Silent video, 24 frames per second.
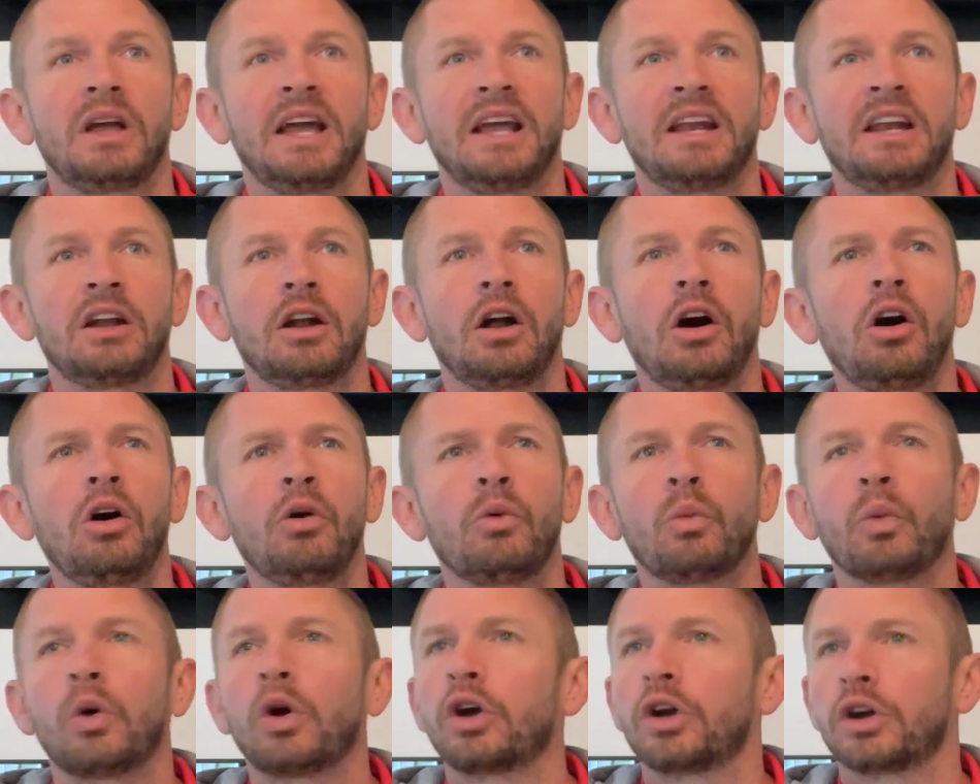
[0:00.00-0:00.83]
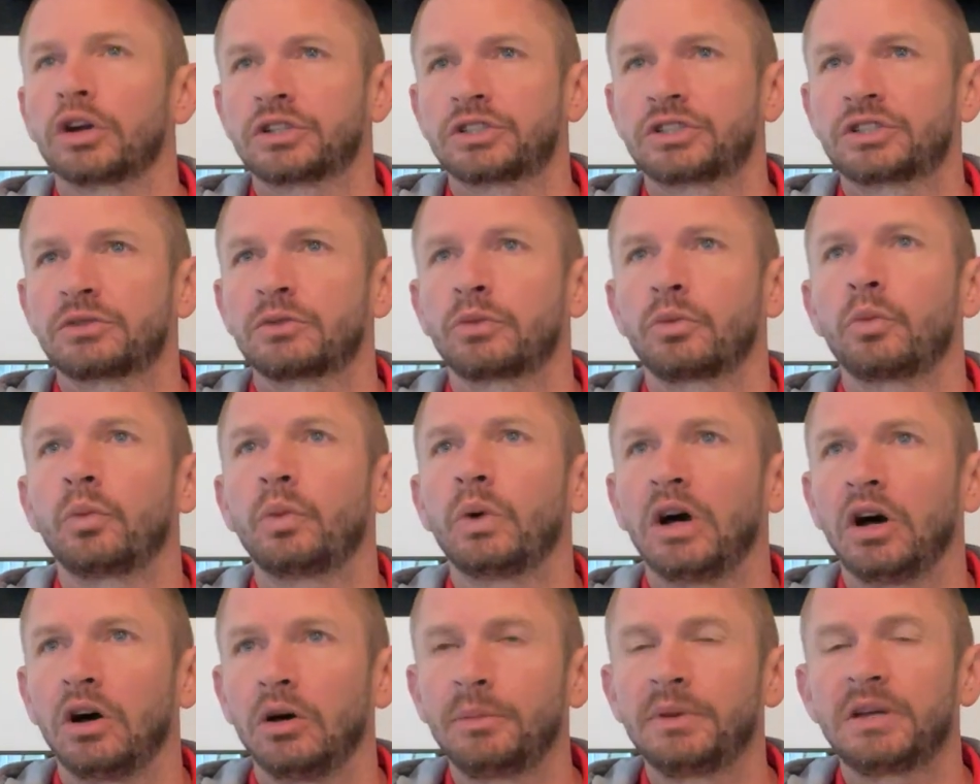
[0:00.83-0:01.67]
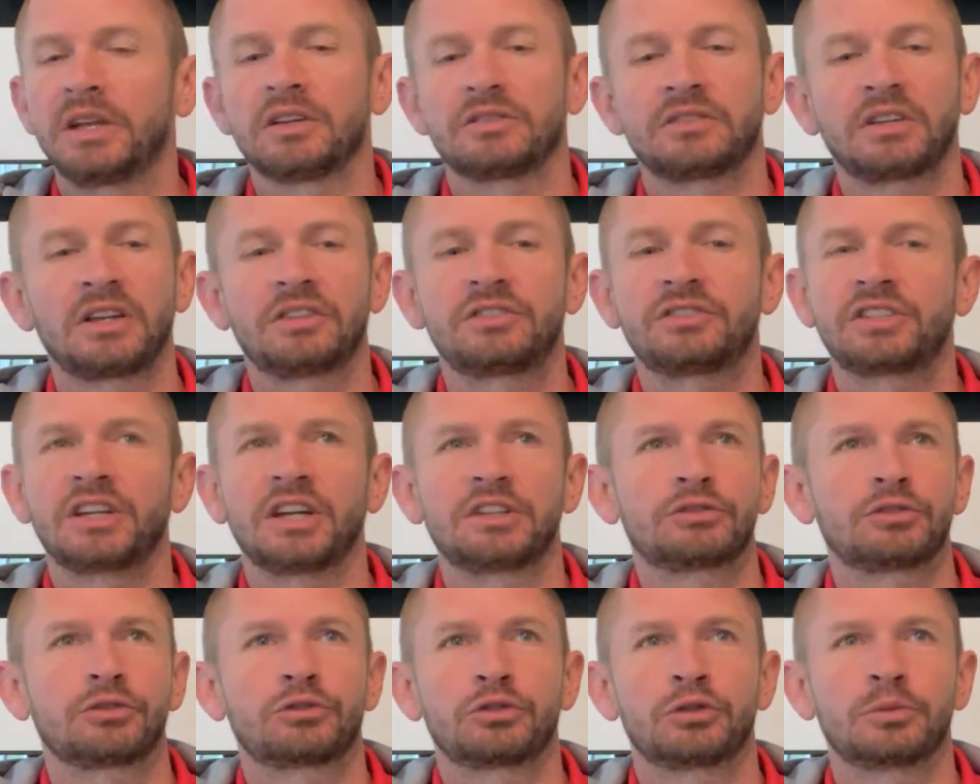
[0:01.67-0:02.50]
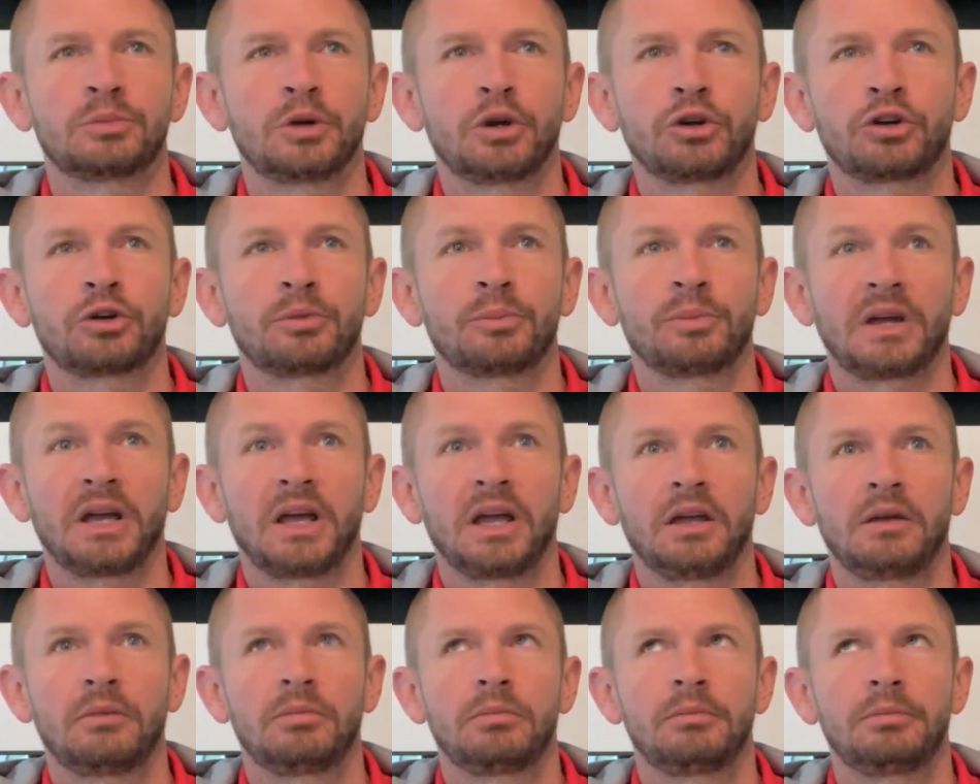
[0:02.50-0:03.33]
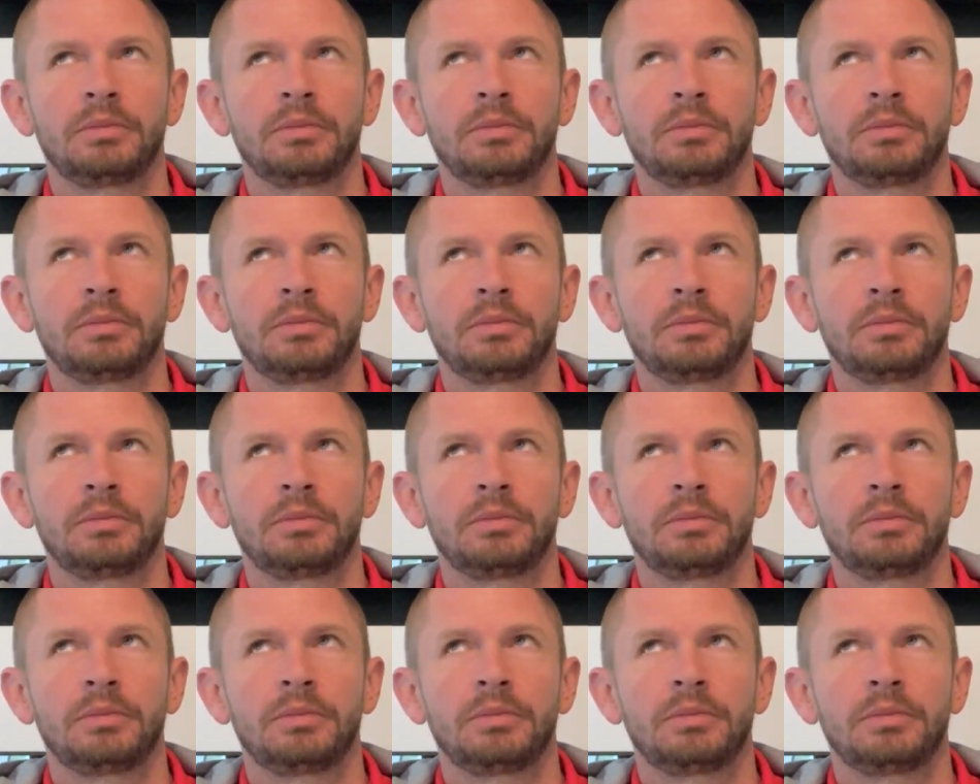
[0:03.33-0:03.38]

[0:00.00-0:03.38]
And it all works well because I schedule through Broker Bay,